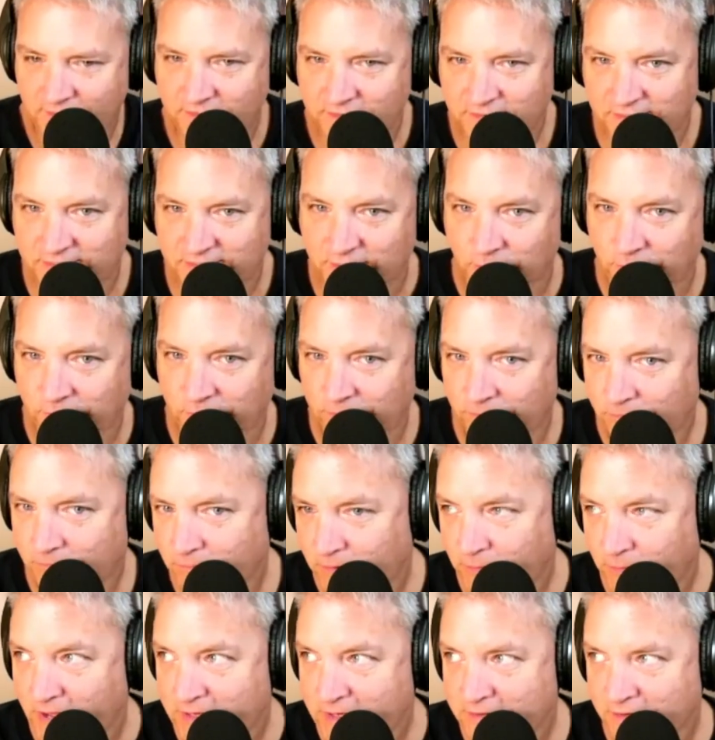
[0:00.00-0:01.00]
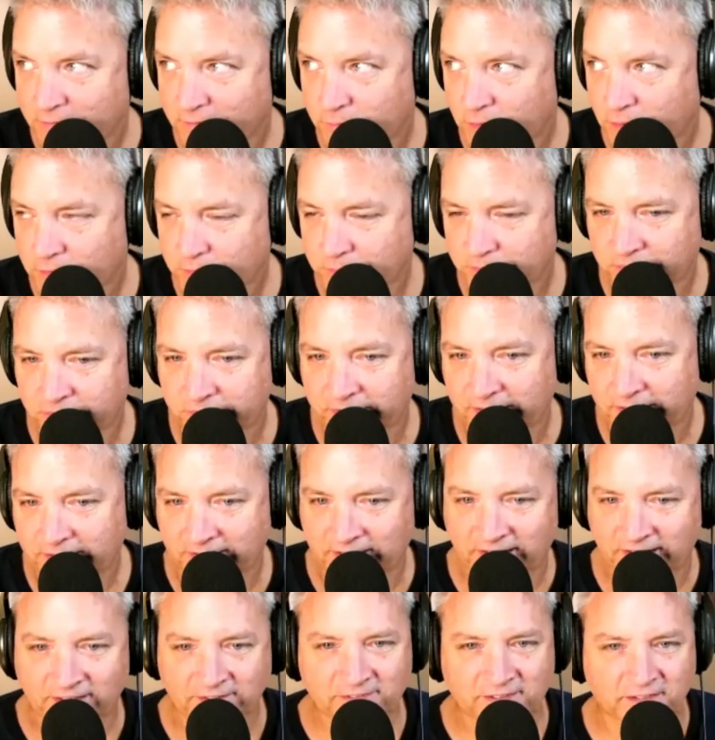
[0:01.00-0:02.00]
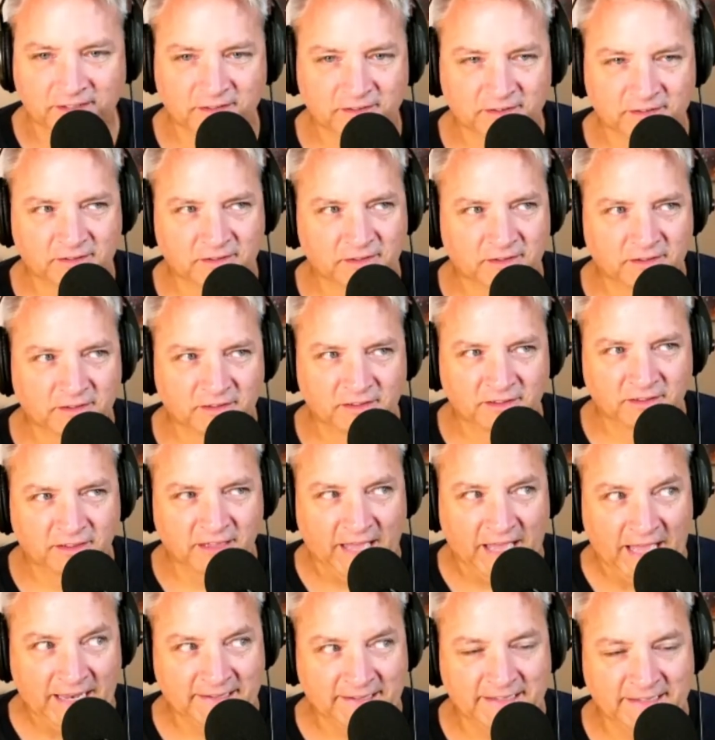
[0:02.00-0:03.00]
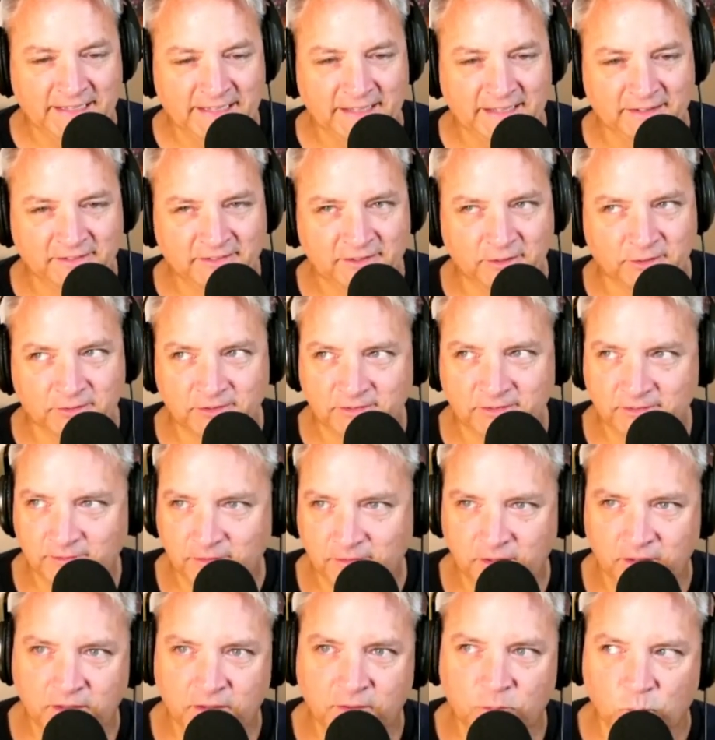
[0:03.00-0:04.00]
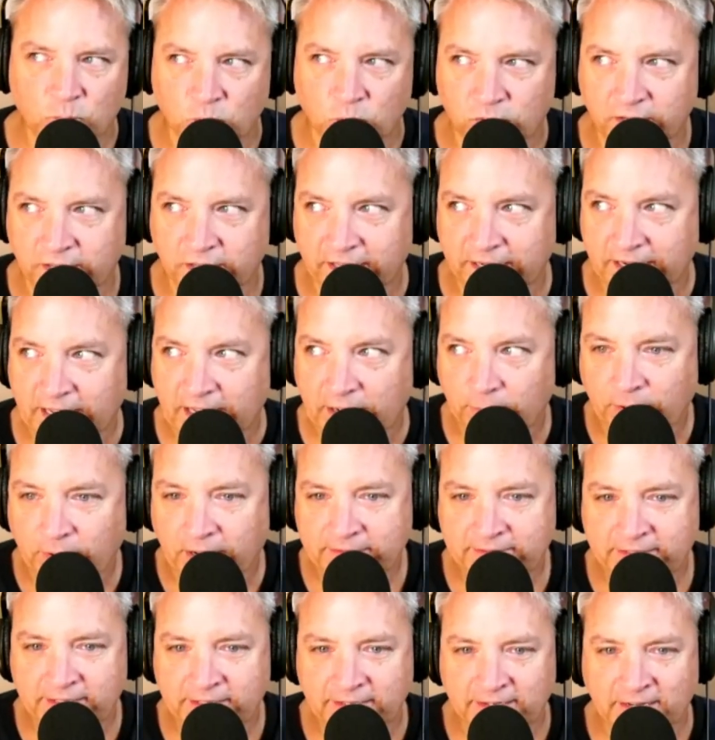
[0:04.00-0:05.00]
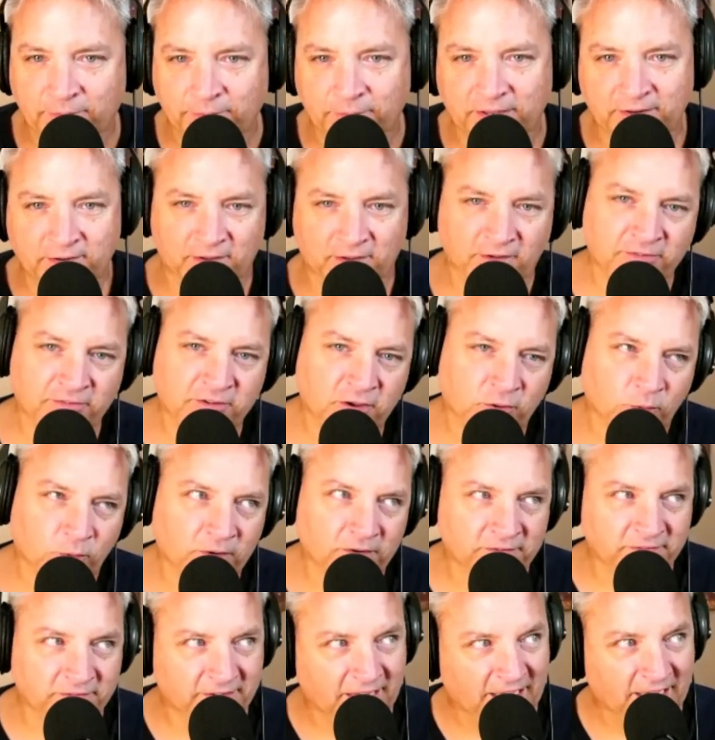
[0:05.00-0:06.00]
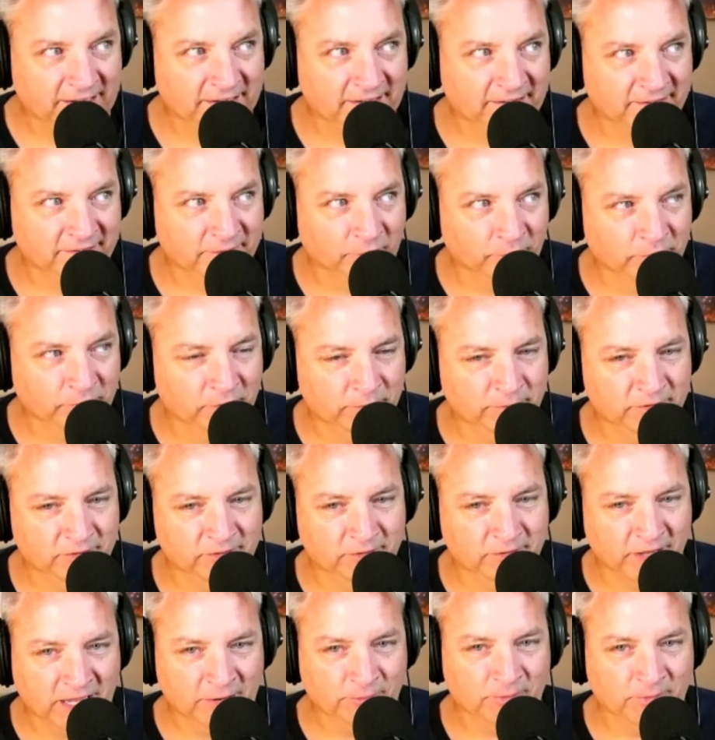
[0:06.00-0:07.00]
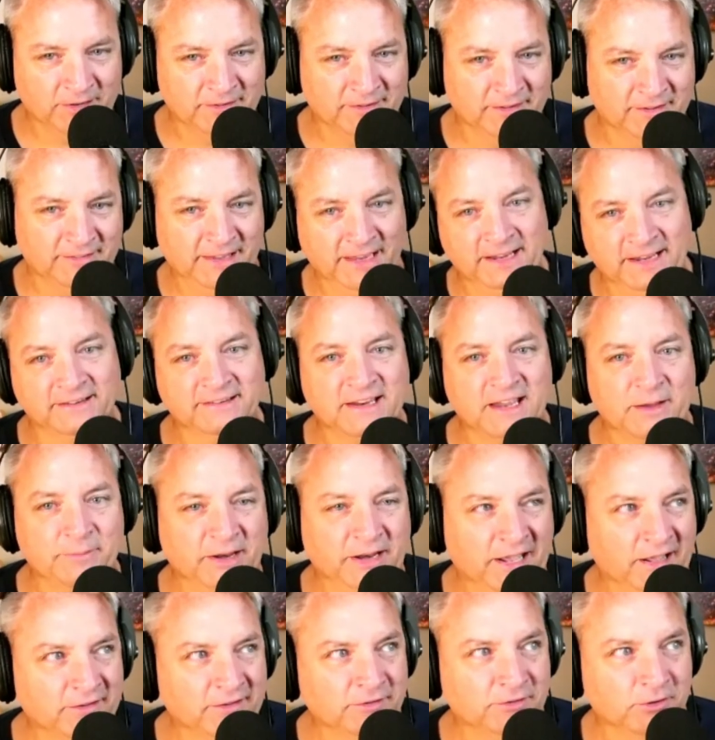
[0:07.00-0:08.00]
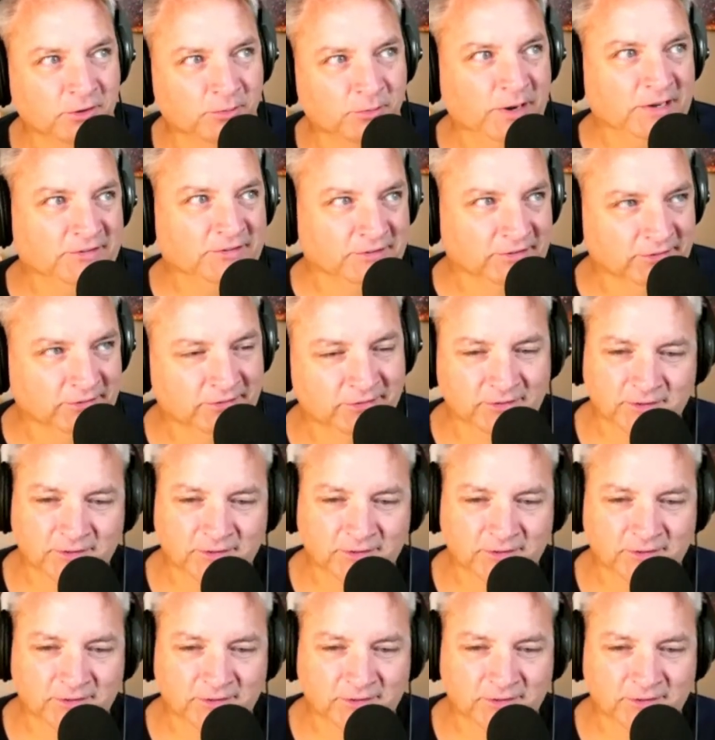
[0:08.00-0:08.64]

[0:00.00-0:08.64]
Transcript: so we watch it, Boba Fett? And I was like, I did. And she goes, well, can I watch it? And I went, of course. I did this on purpose so I could watch it the second time and answer your questions.